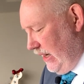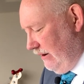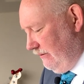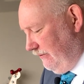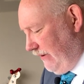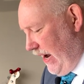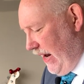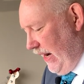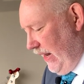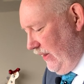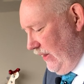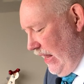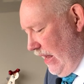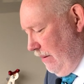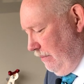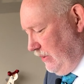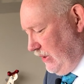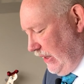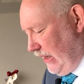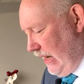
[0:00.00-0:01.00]
inviting
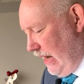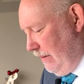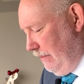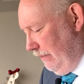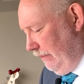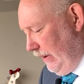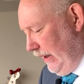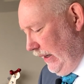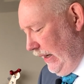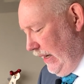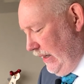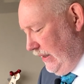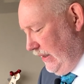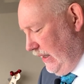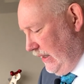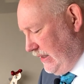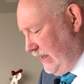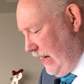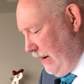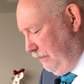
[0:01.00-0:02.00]
them to come into
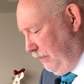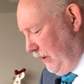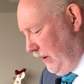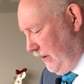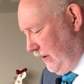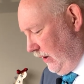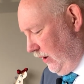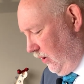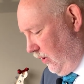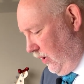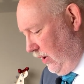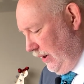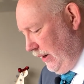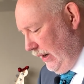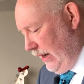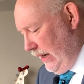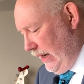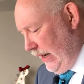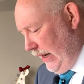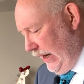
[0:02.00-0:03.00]
the temple of the
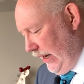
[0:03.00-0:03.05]
Lord